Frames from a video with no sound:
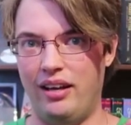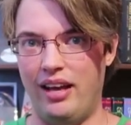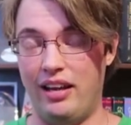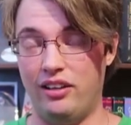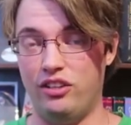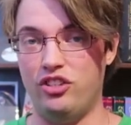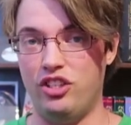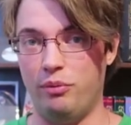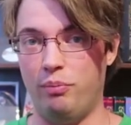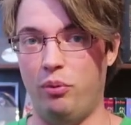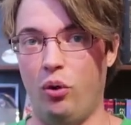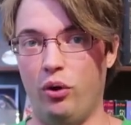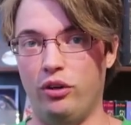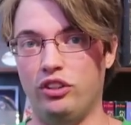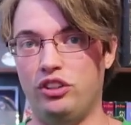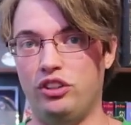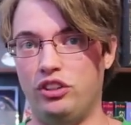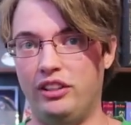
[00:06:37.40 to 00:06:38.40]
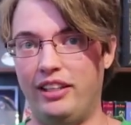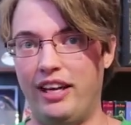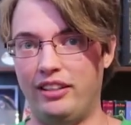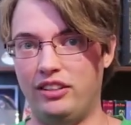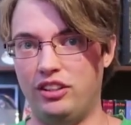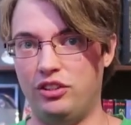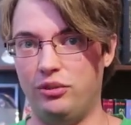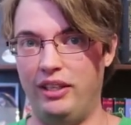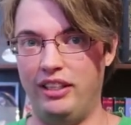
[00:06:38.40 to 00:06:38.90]
energy points to
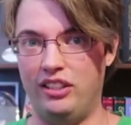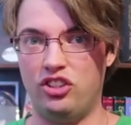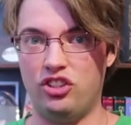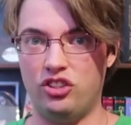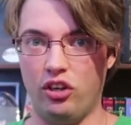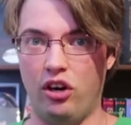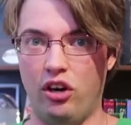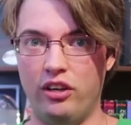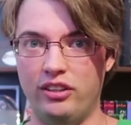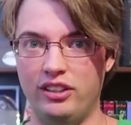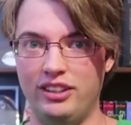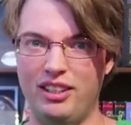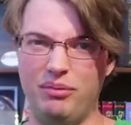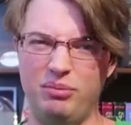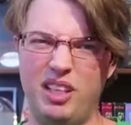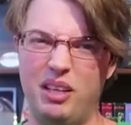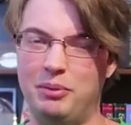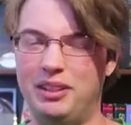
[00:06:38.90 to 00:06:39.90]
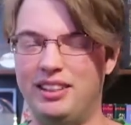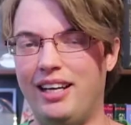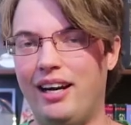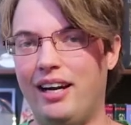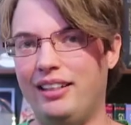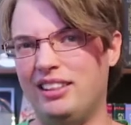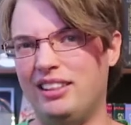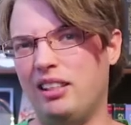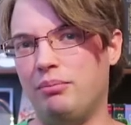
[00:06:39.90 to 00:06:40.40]
get to each star. Sometimes
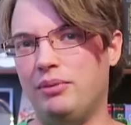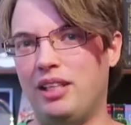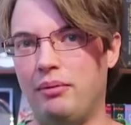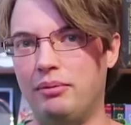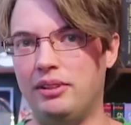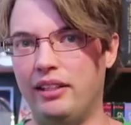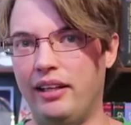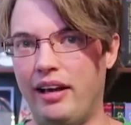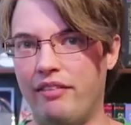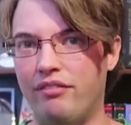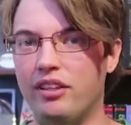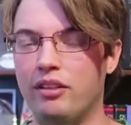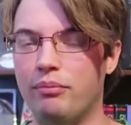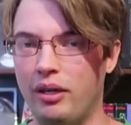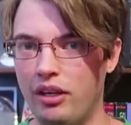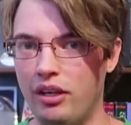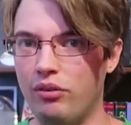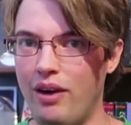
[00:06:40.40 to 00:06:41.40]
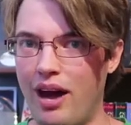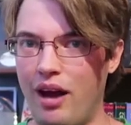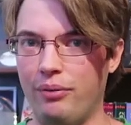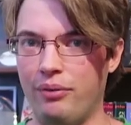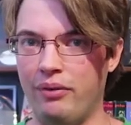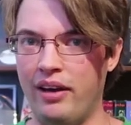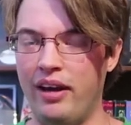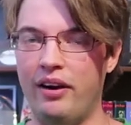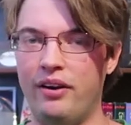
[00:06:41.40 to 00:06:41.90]
9, sometimes 11, but
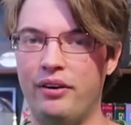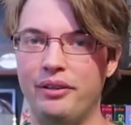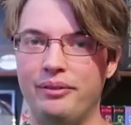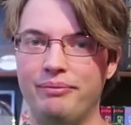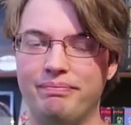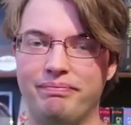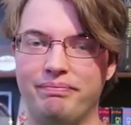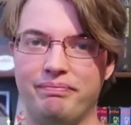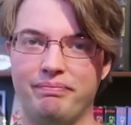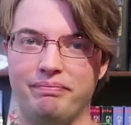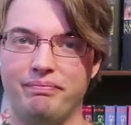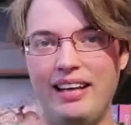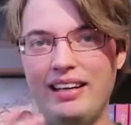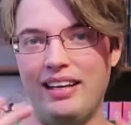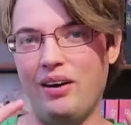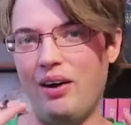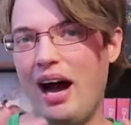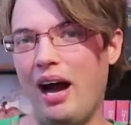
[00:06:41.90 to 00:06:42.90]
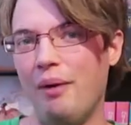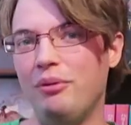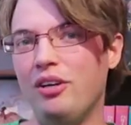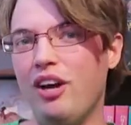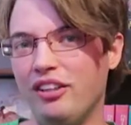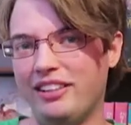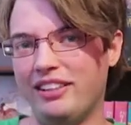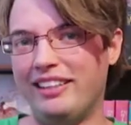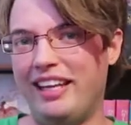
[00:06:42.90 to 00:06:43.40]
around there. Now I'm
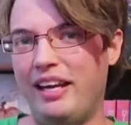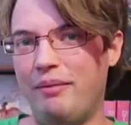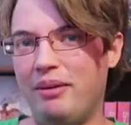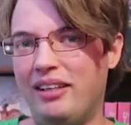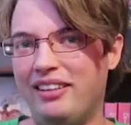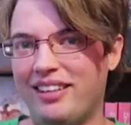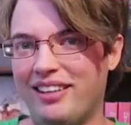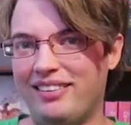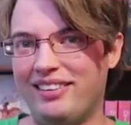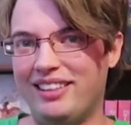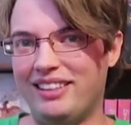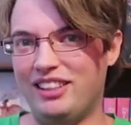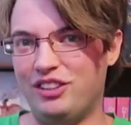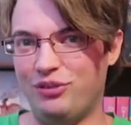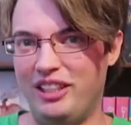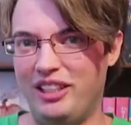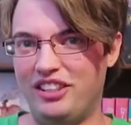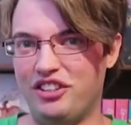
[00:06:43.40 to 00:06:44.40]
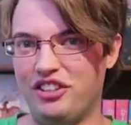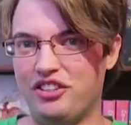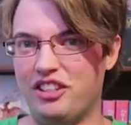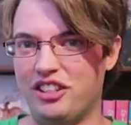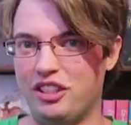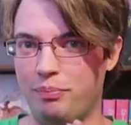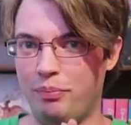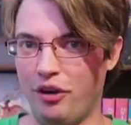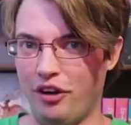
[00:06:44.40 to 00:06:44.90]
not claiming that this research
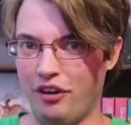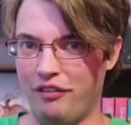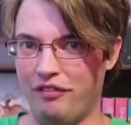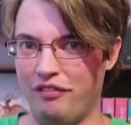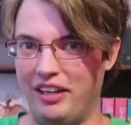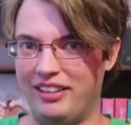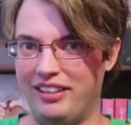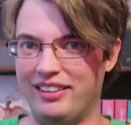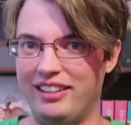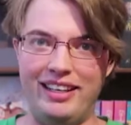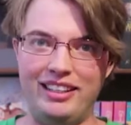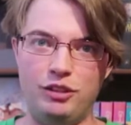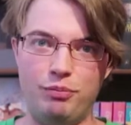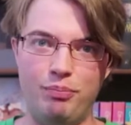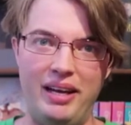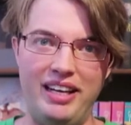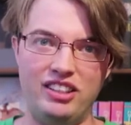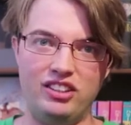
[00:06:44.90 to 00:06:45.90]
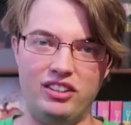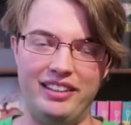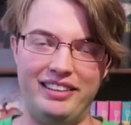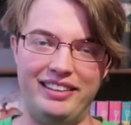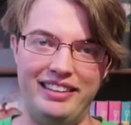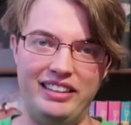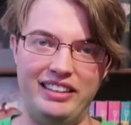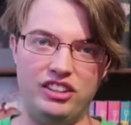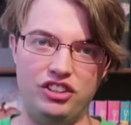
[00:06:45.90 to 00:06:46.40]
is perfect. It's based on
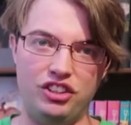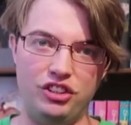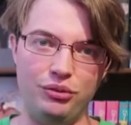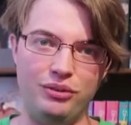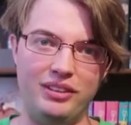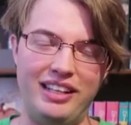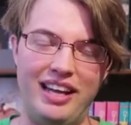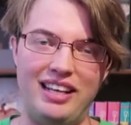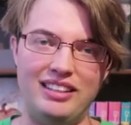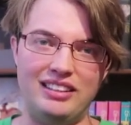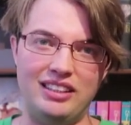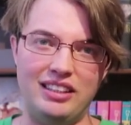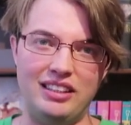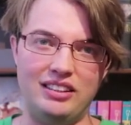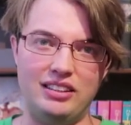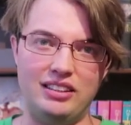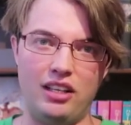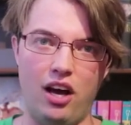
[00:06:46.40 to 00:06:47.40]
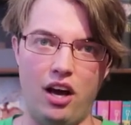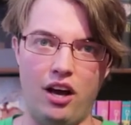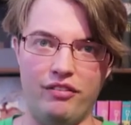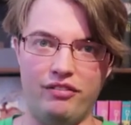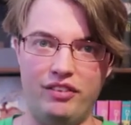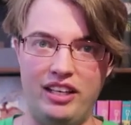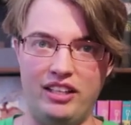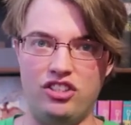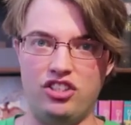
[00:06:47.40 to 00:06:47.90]
at least 2 classes
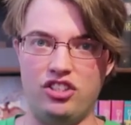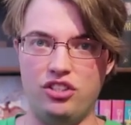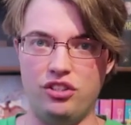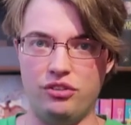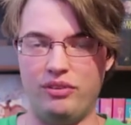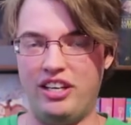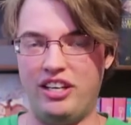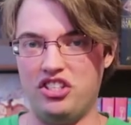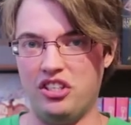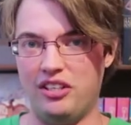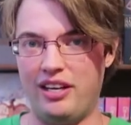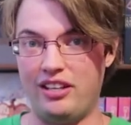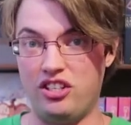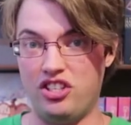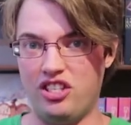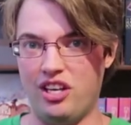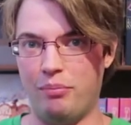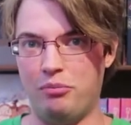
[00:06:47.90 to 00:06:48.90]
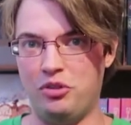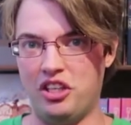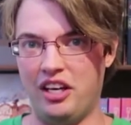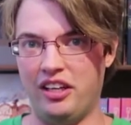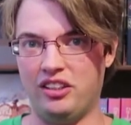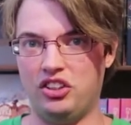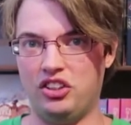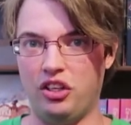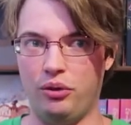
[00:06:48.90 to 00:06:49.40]
of each duration and
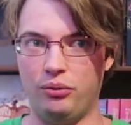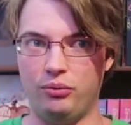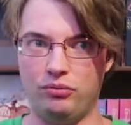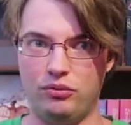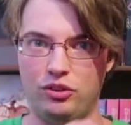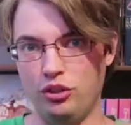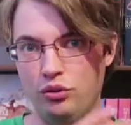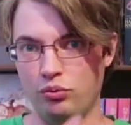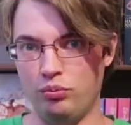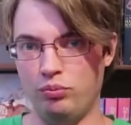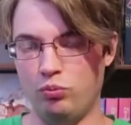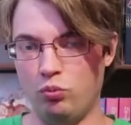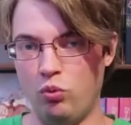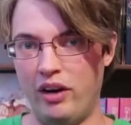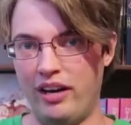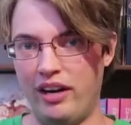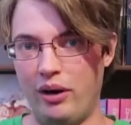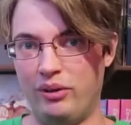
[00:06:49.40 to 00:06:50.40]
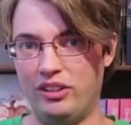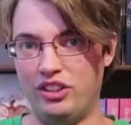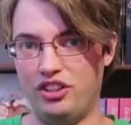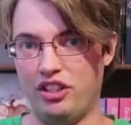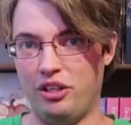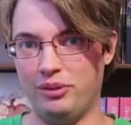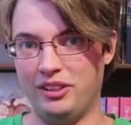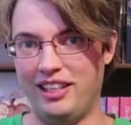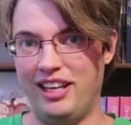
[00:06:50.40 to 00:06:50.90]
subject. So 2 1 hour
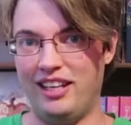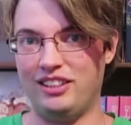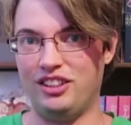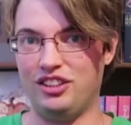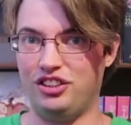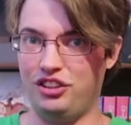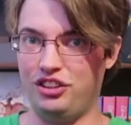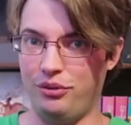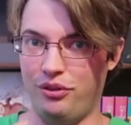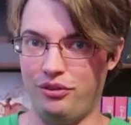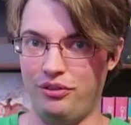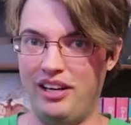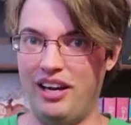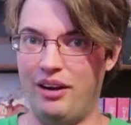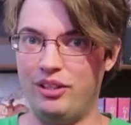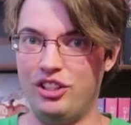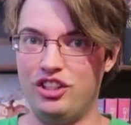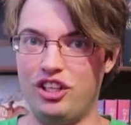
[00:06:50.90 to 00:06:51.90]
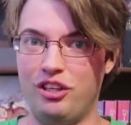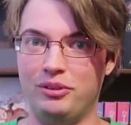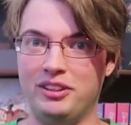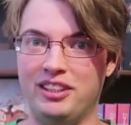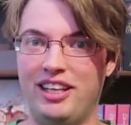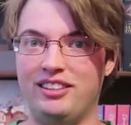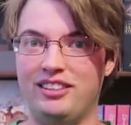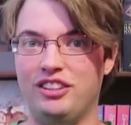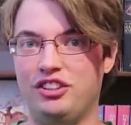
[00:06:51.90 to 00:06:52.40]
charms classes, 2 3 hour charms
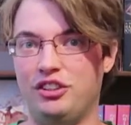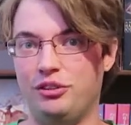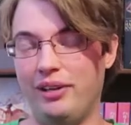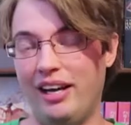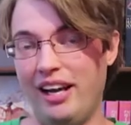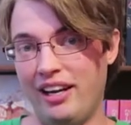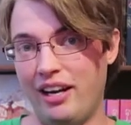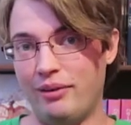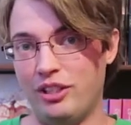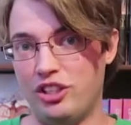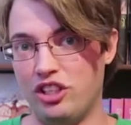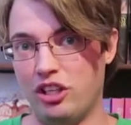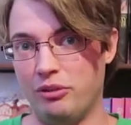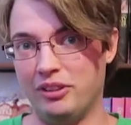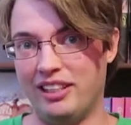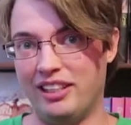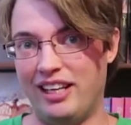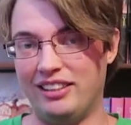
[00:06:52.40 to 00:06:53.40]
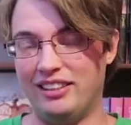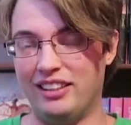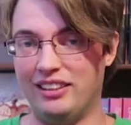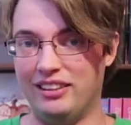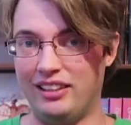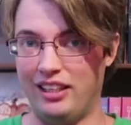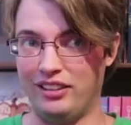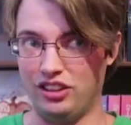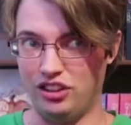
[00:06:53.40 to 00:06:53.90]
classes, 2 8 hour charms
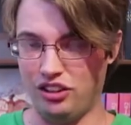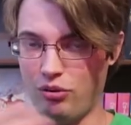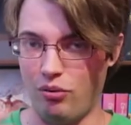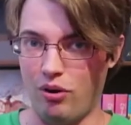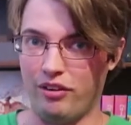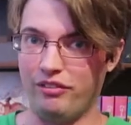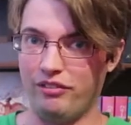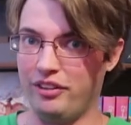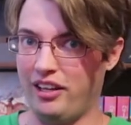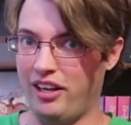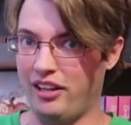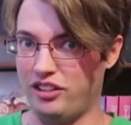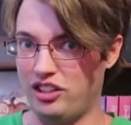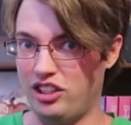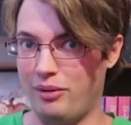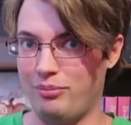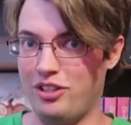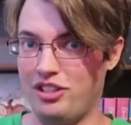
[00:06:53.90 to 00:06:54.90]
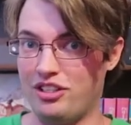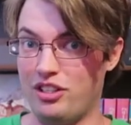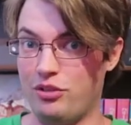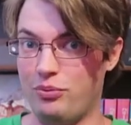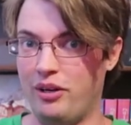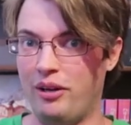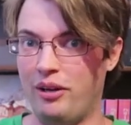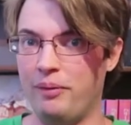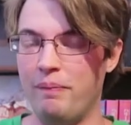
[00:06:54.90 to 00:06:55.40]
classes, and so on for the other subjects
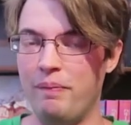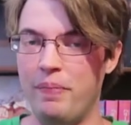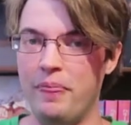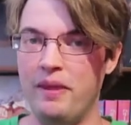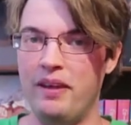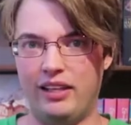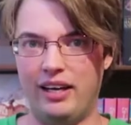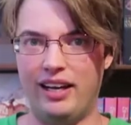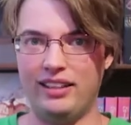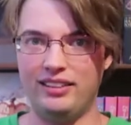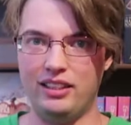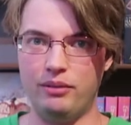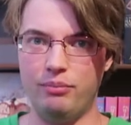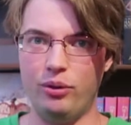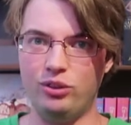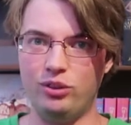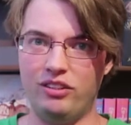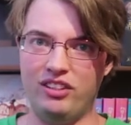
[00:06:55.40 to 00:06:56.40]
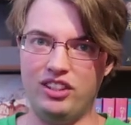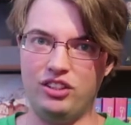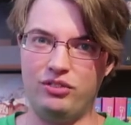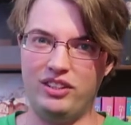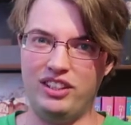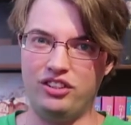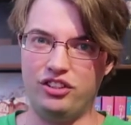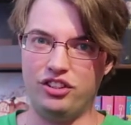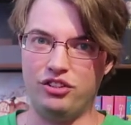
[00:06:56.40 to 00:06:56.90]
as well. I did most of this
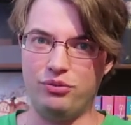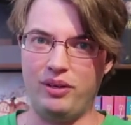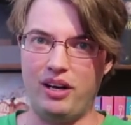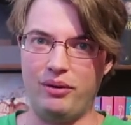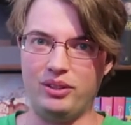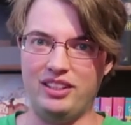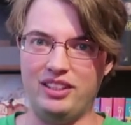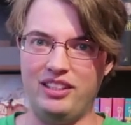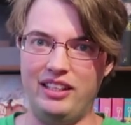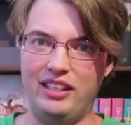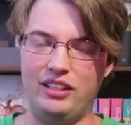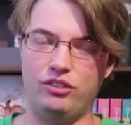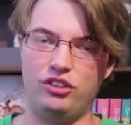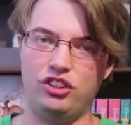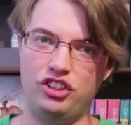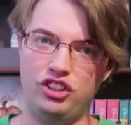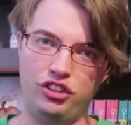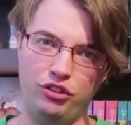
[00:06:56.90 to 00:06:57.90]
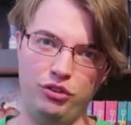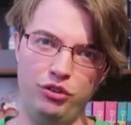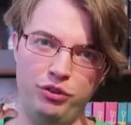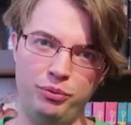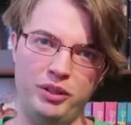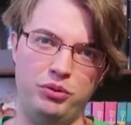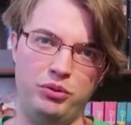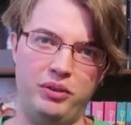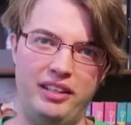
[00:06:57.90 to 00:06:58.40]
research when I was in year 2,
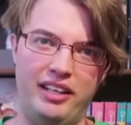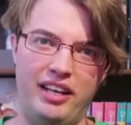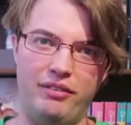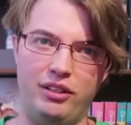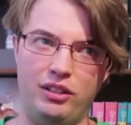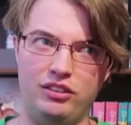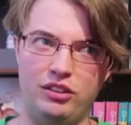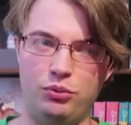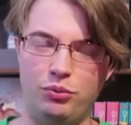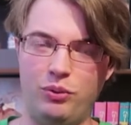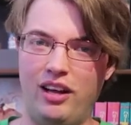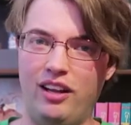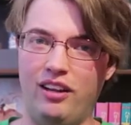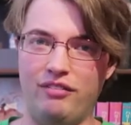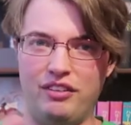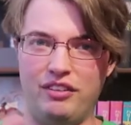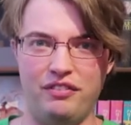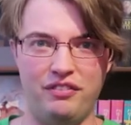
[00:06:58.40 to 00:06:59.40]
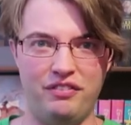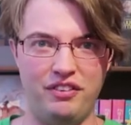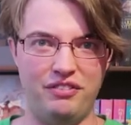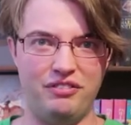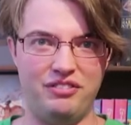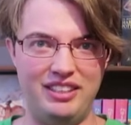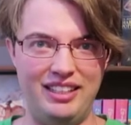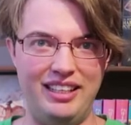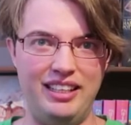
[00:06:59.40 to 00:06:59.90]
between level 12 and
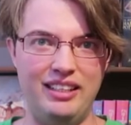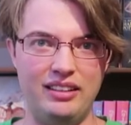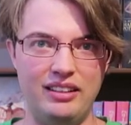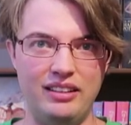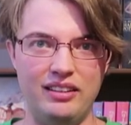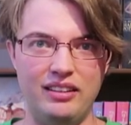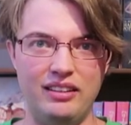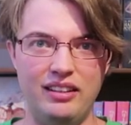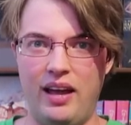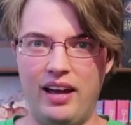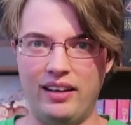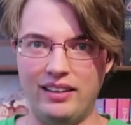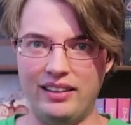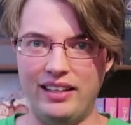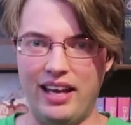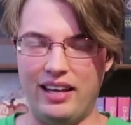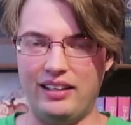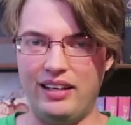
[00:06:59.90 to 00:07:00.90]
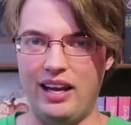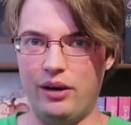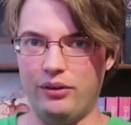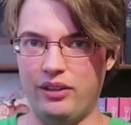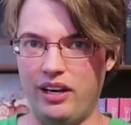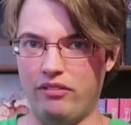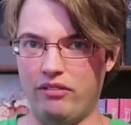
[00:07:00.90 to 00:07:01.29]
15. And again, now that